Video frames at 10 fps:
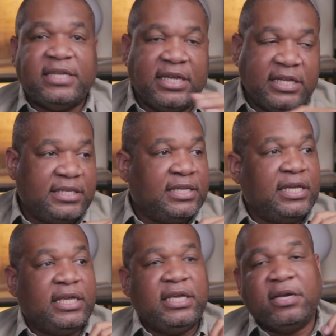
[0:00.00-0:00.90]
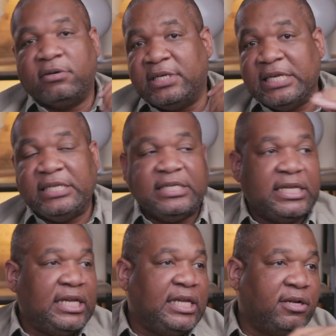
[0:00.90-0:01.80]
TEC or
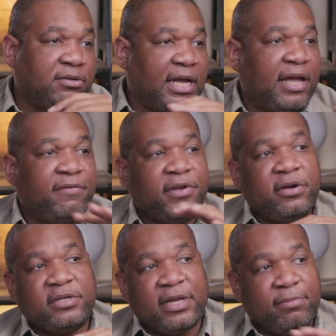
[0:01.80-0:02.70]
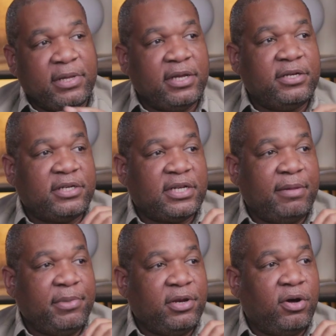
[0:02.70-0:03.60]
DC or David or something, just
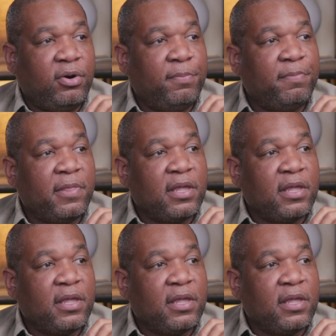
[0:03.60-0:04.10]
let me know